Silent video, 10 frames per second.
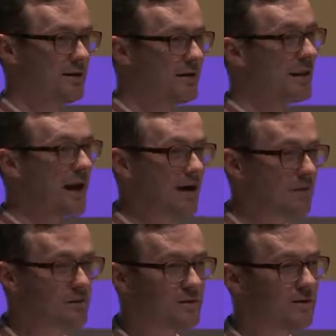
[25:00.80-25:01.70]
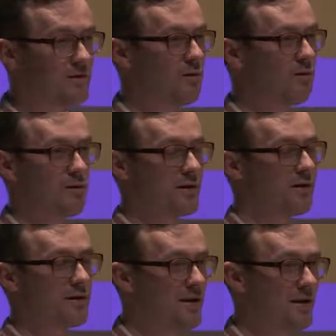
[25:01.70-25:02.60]
clouds
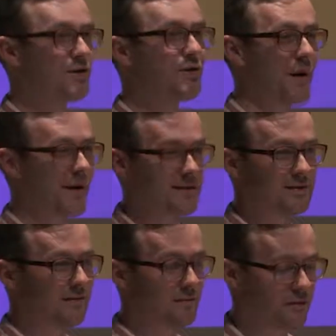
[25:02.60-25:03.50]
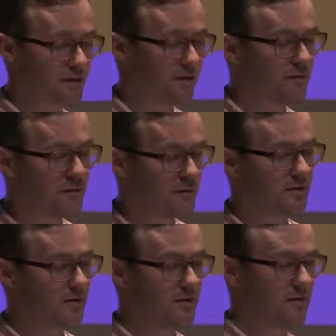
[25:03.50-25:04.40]
or grains. If we
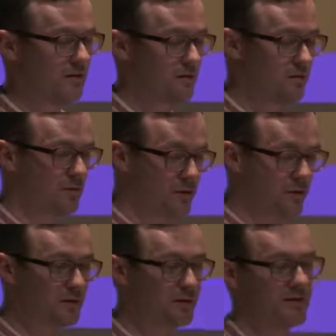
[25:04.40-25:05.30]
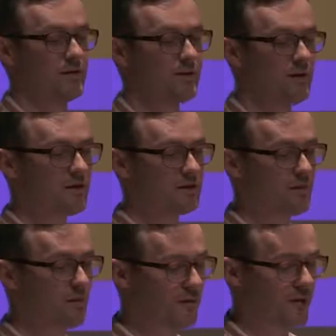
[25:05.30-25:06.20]
would use
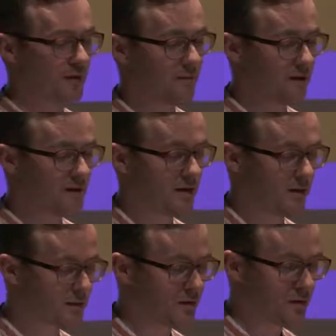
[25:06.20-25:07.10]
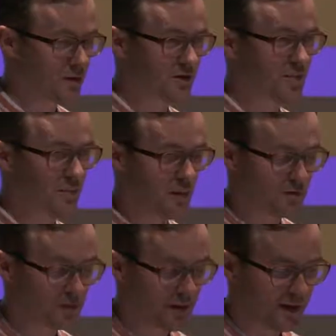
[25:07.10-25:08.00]
some of the notions
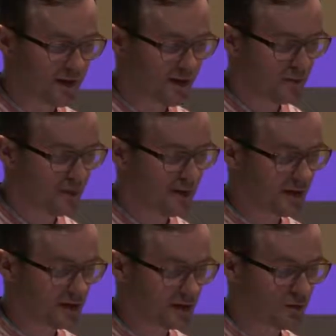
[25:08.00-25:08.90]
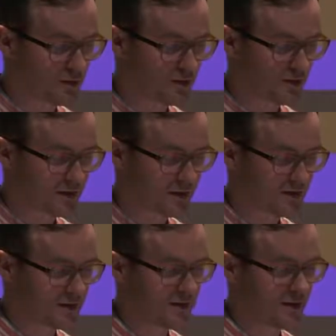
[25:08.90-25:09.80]
proposed by Curtis Rhodes in
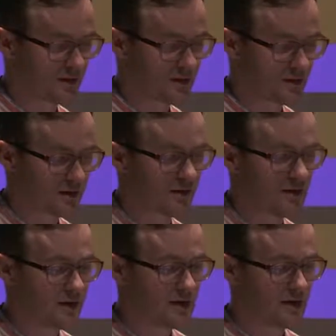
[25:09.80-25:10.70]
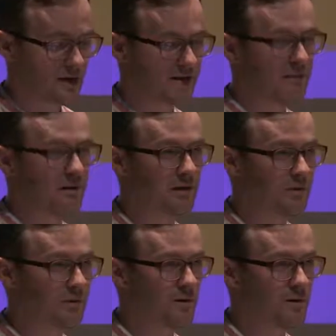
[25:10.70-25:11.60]
his seminal
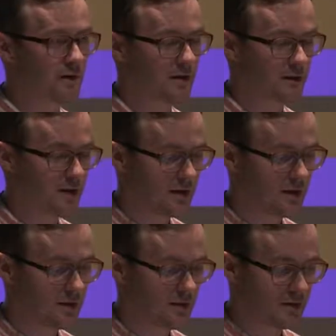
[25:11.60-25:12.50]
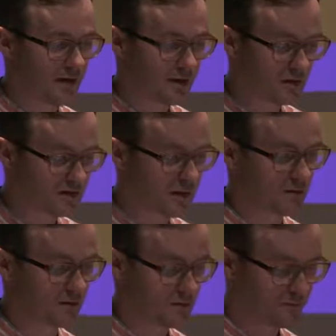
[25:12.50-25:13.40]
work
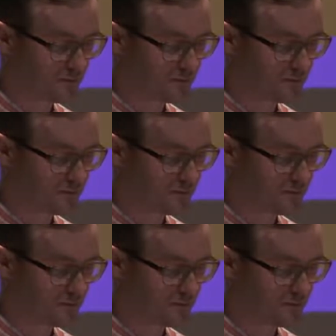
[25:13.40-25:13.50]
Microsound.